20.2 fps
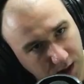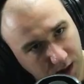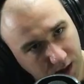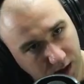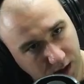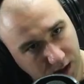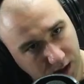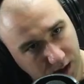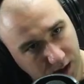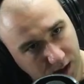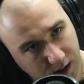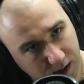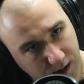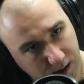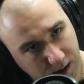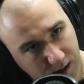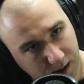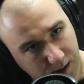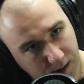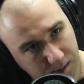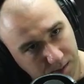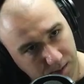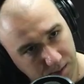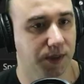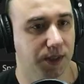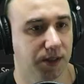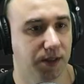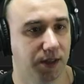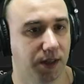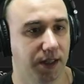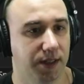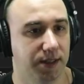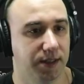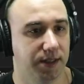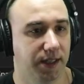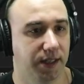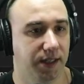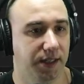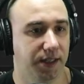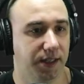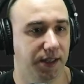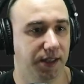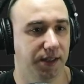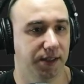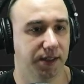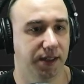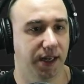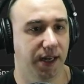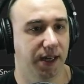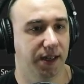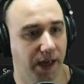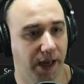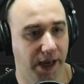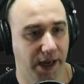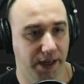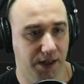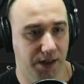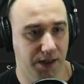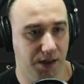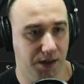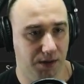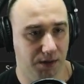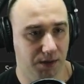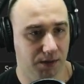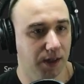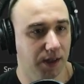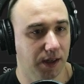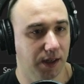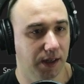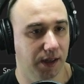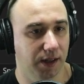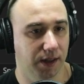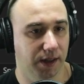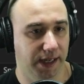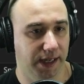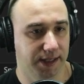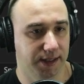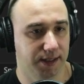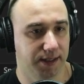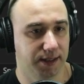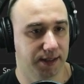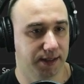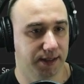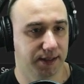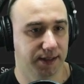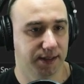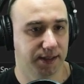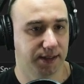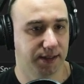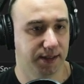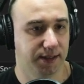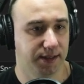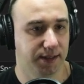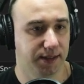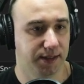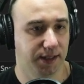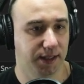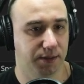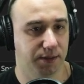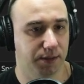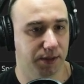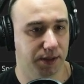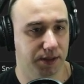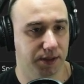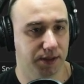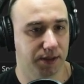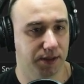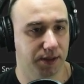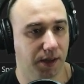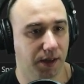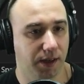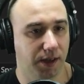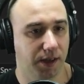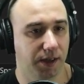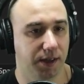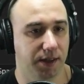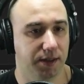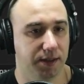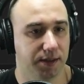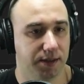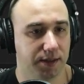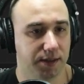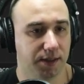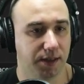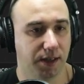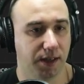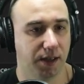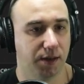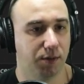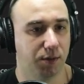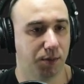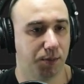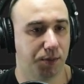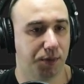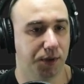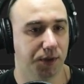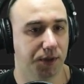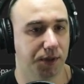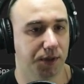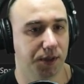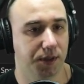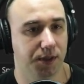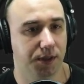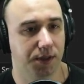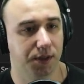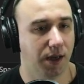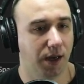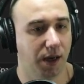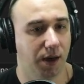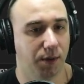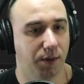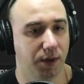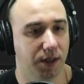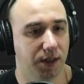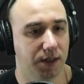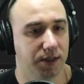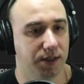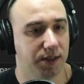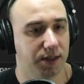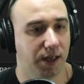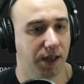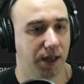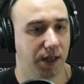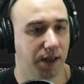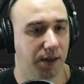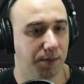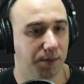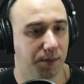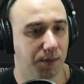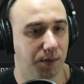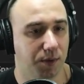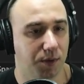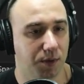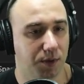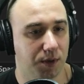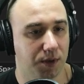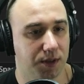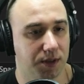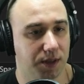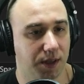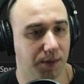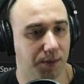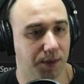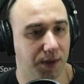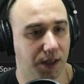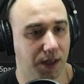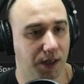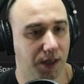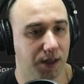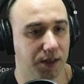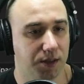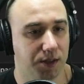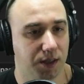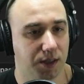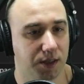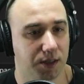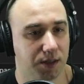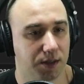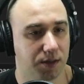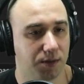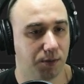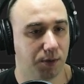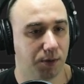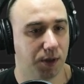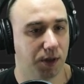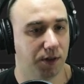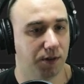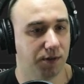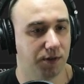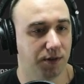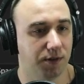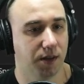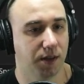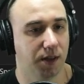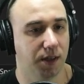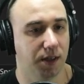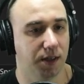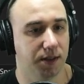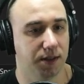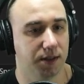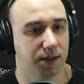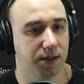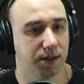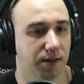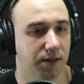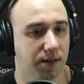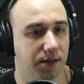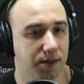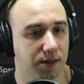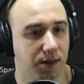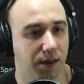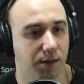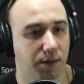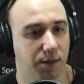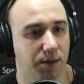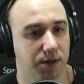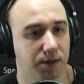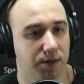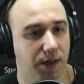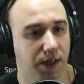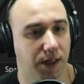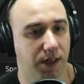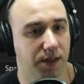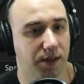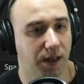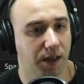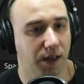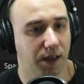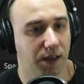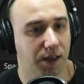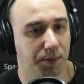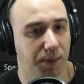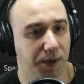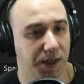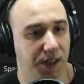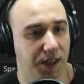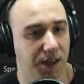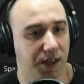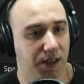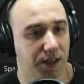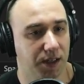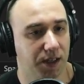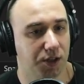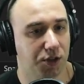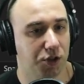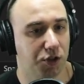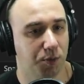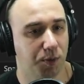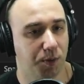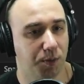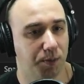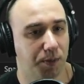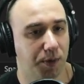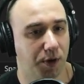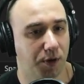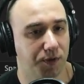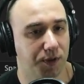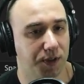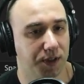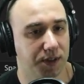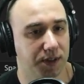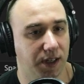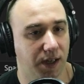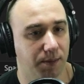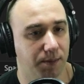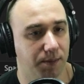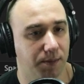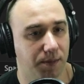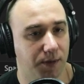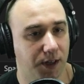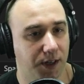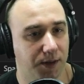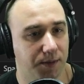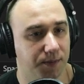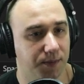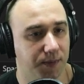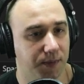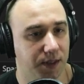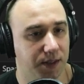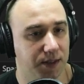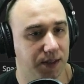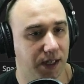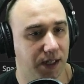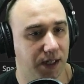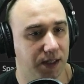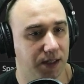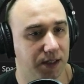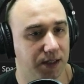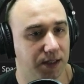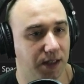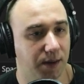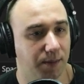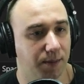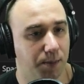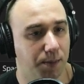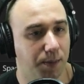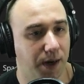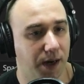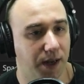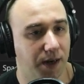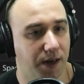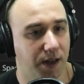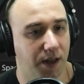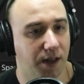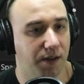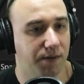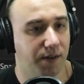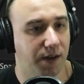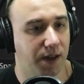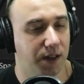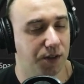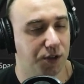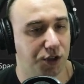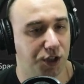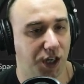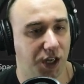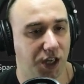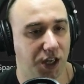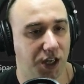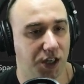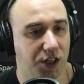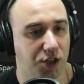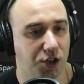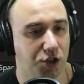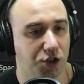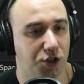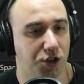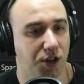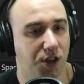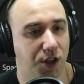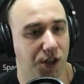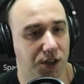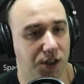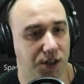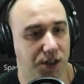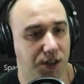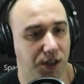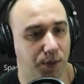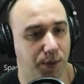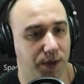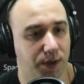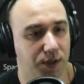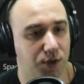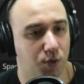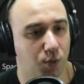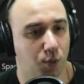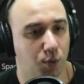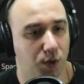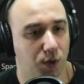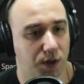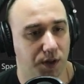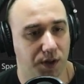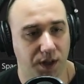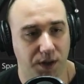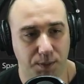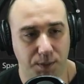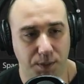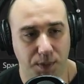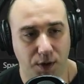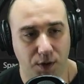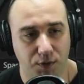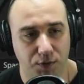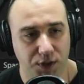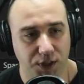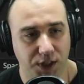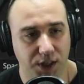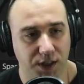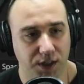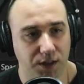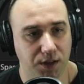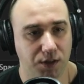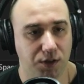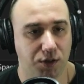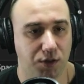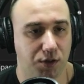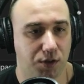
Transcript: So let's say here that echo let sequence is, and we'll print it. And we do the same thing just with this sequence, right? In the beginning, they should be both the same, right? Exactly the same. But if I'll change this sequence, will they both change?